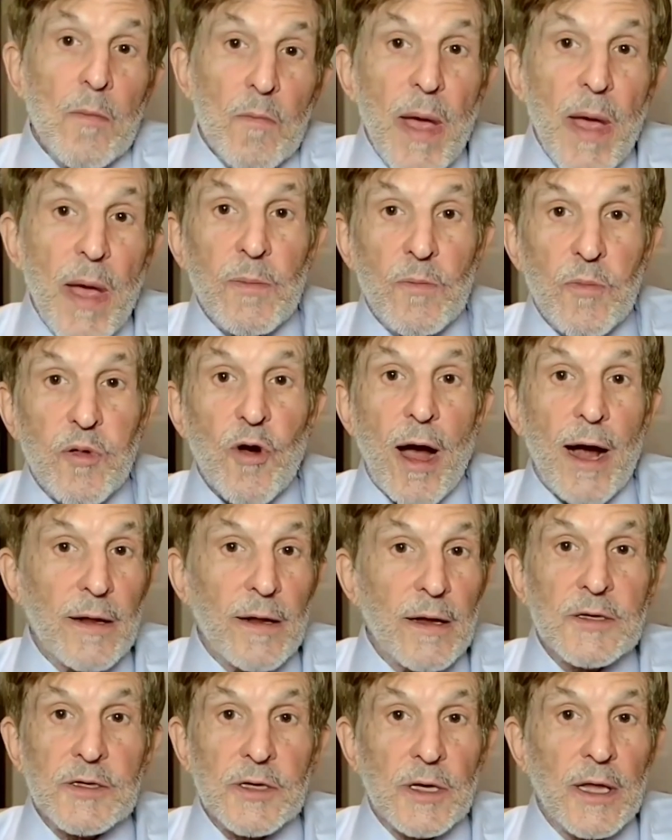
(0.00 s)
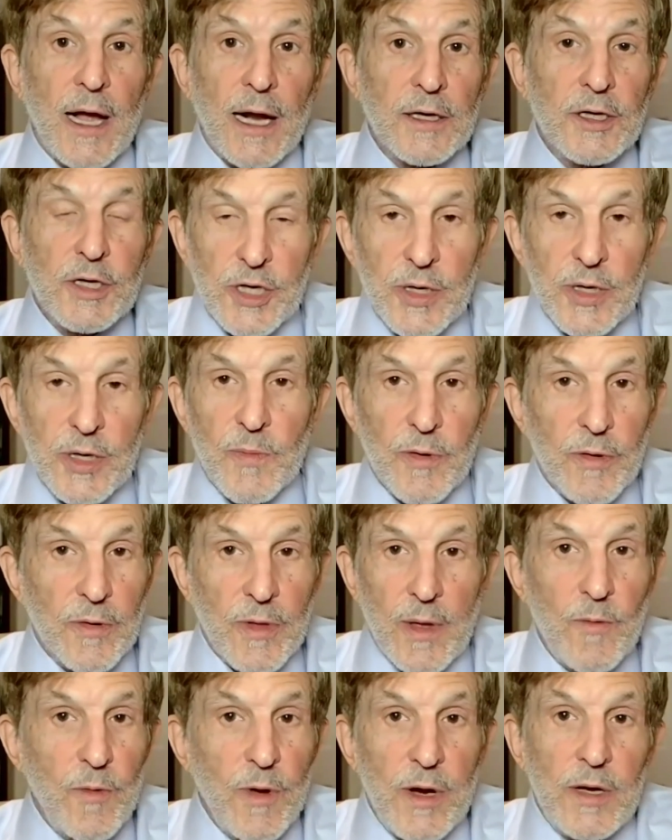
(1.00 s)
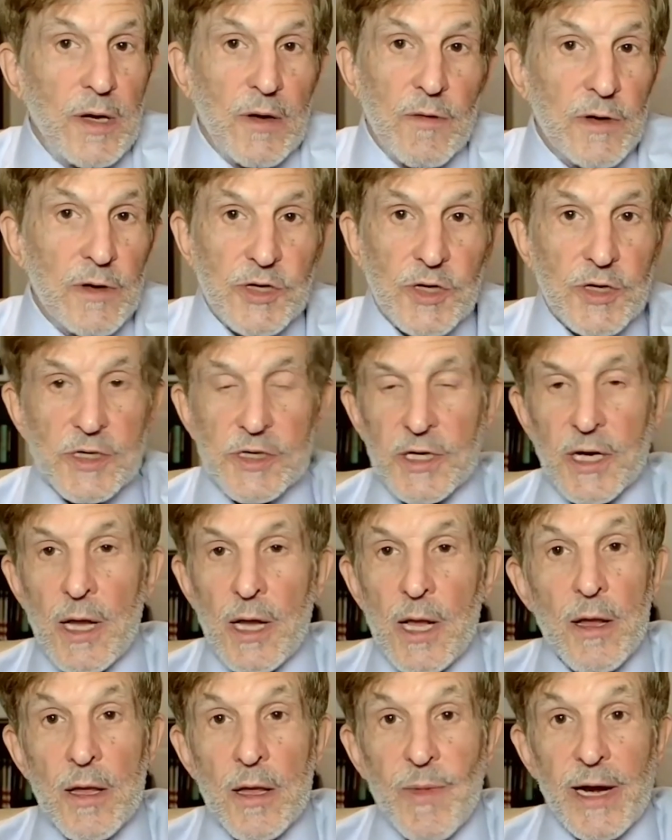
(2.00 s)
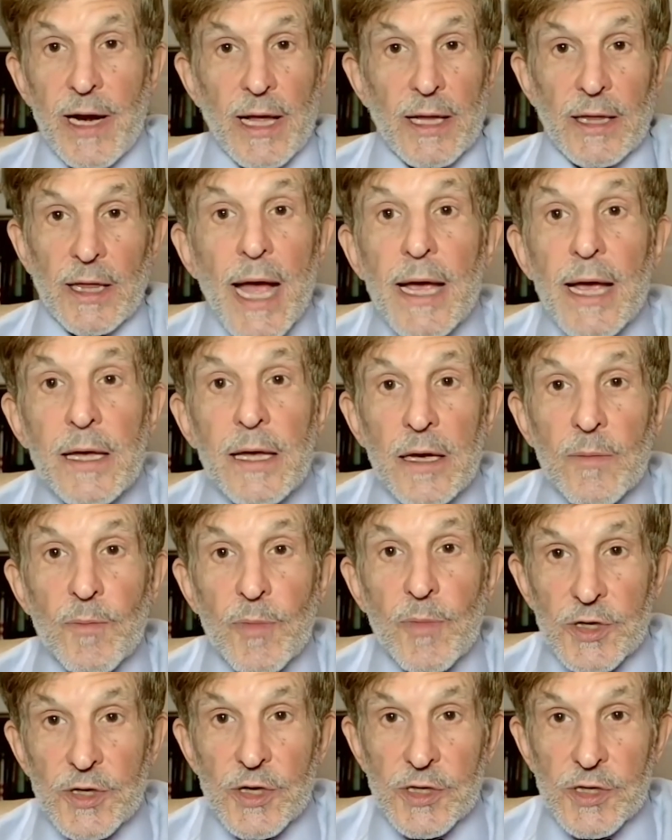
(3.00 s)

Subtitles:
make products a lot cheaper than we do. It's just, you may not like it, but it's